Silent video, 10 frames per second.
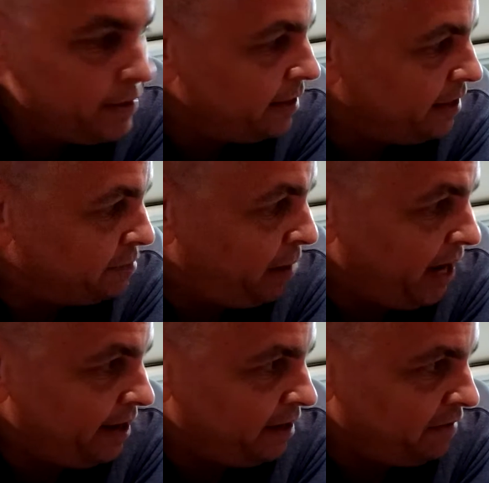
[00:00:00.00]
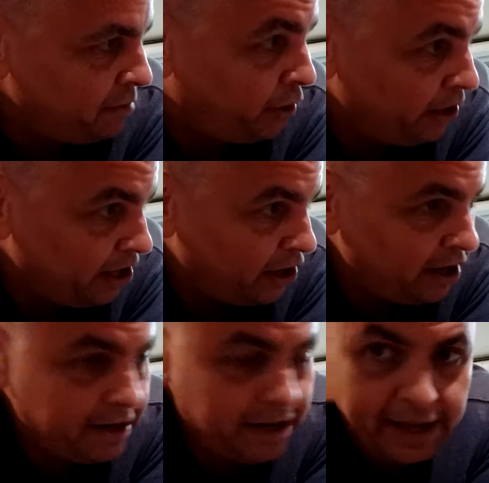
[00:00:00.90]
this paint, if you put it
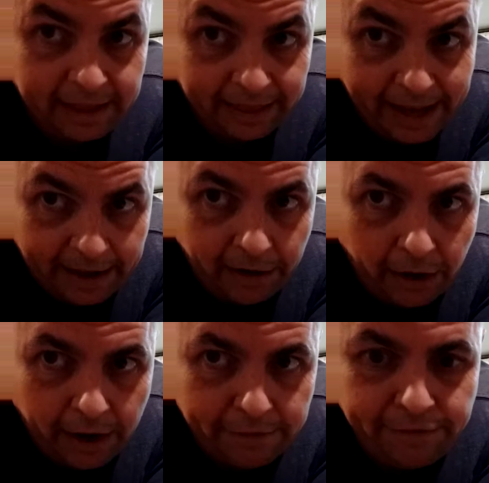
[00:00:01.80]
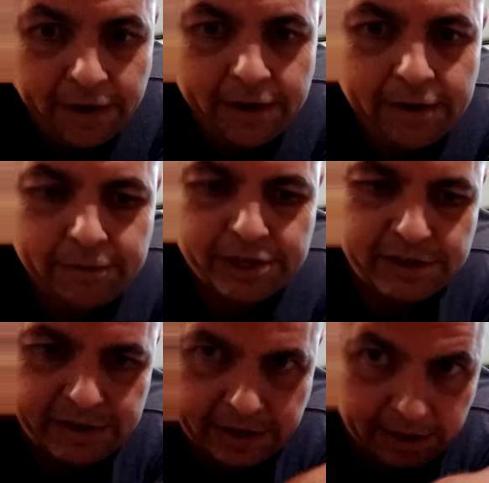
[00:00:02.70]
on and lay it off, which
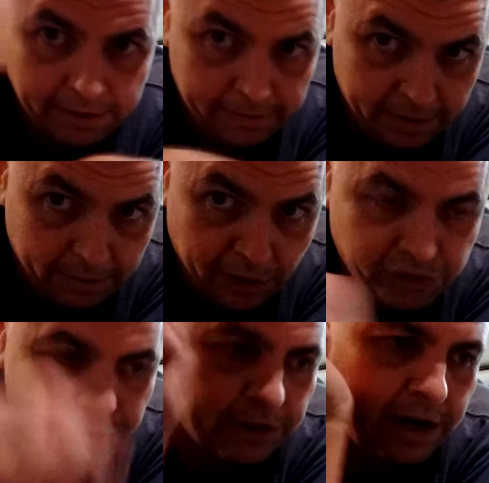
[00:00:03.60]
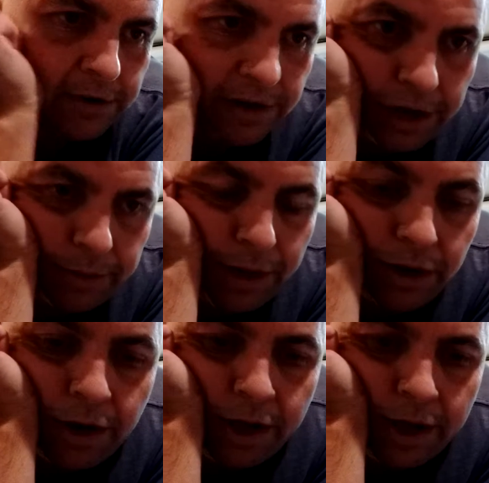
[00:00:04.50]
is the brush stroke that I was talking
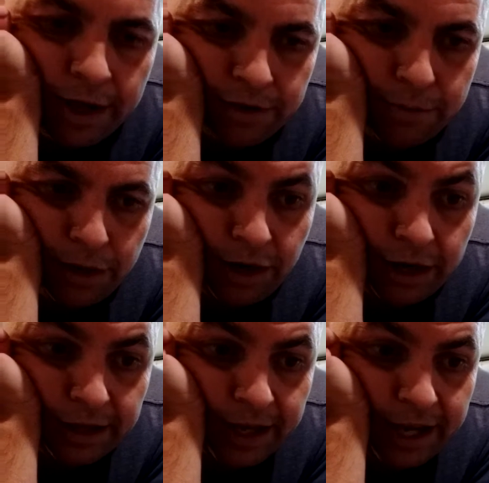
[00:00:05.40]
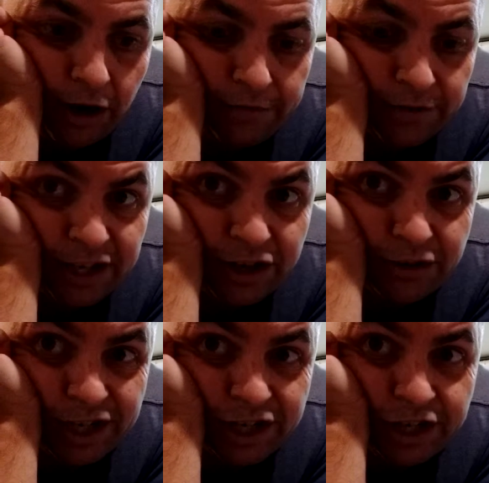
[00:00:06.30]
about, if you put it on and lay it off and then don't
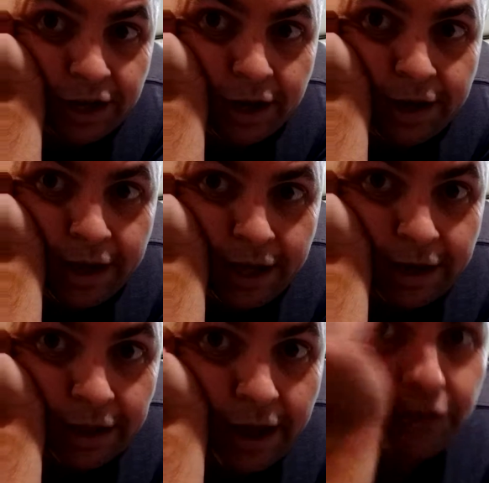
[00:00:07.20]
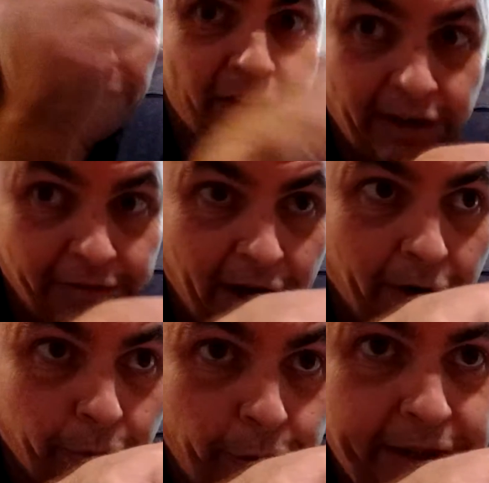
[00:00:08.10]
touch it, it levels itself
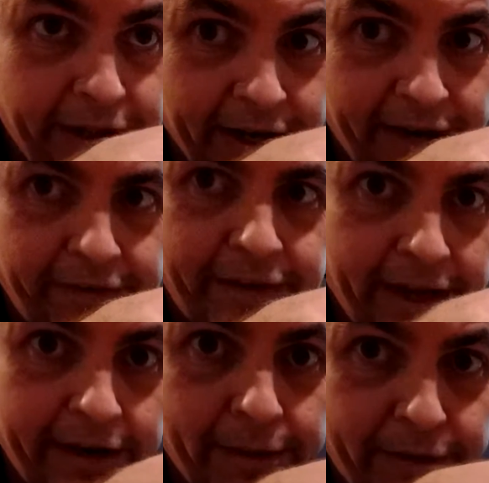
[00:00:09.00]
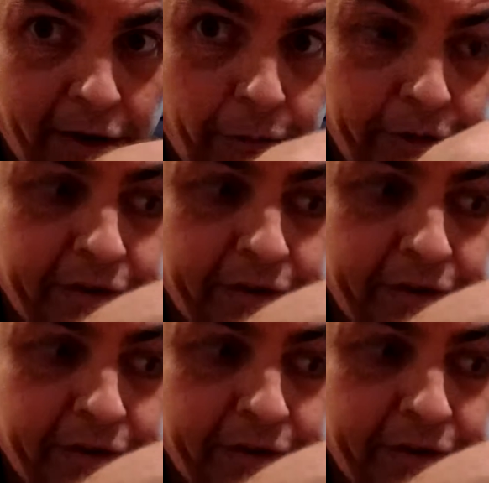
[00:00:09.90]
out really nicely and comes out really